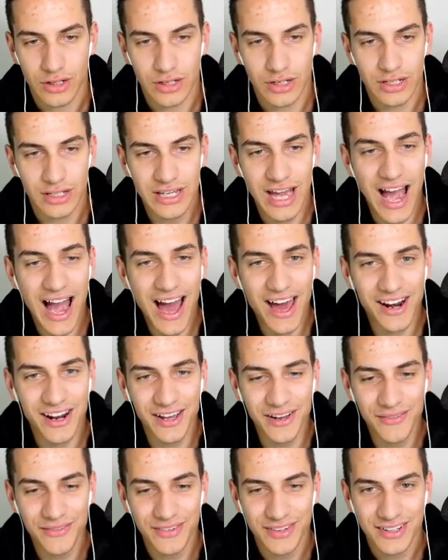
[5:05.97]
Got
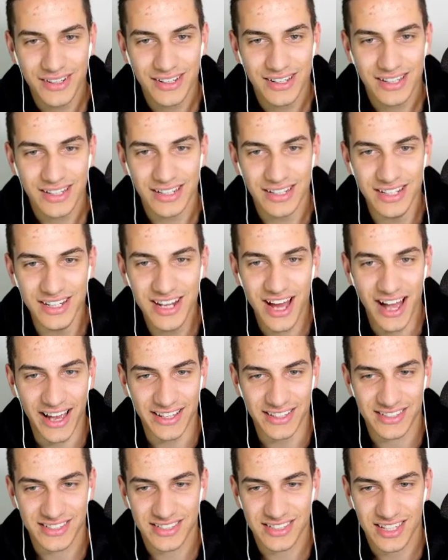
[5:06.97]
him.
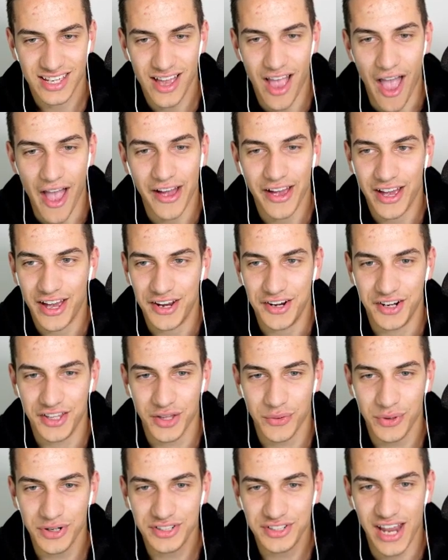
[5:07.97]
Nice. Another
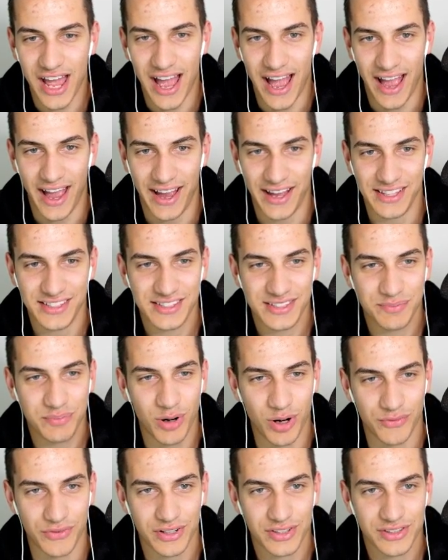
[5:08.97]
one dies.
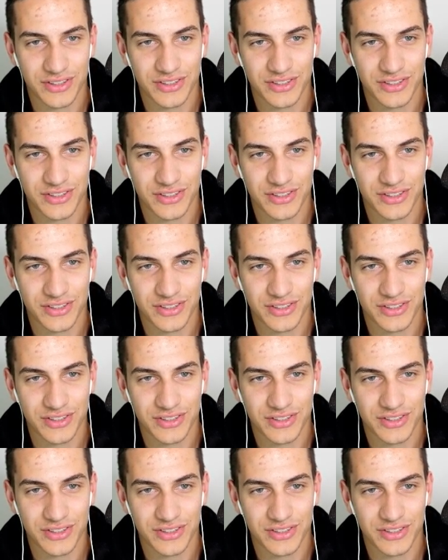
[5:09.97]
Perfect.